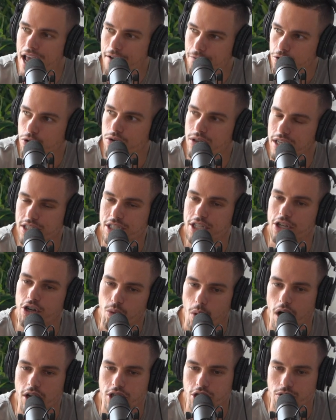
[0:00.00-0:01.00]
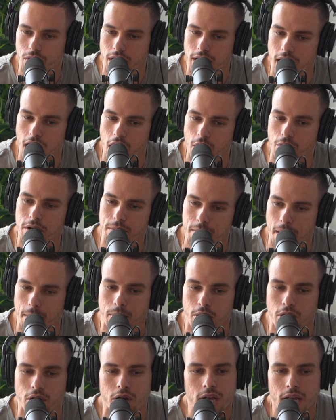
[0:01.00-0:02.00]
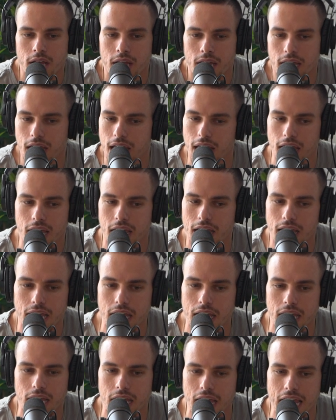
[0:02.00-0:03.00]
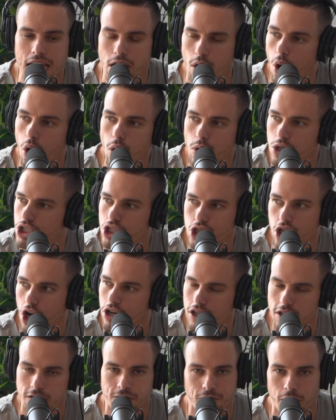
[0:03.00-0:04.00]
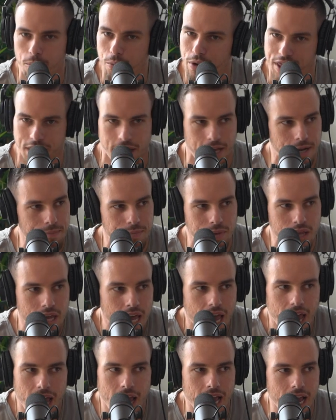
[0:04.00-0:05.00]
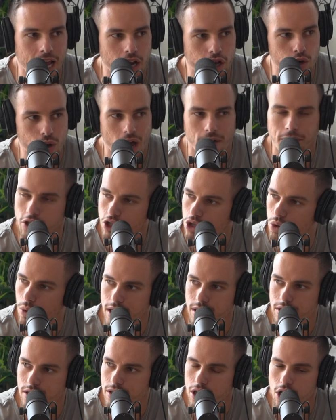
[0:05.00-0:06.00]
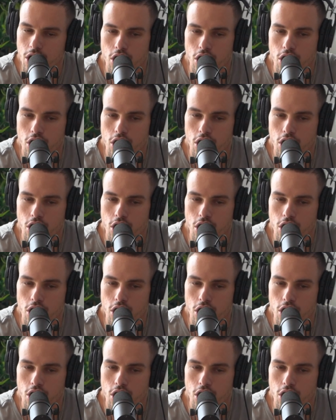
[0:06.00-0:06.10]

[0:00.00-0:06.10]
if you're listening or watching right now, remember it, it all starts from within, and you have a choice.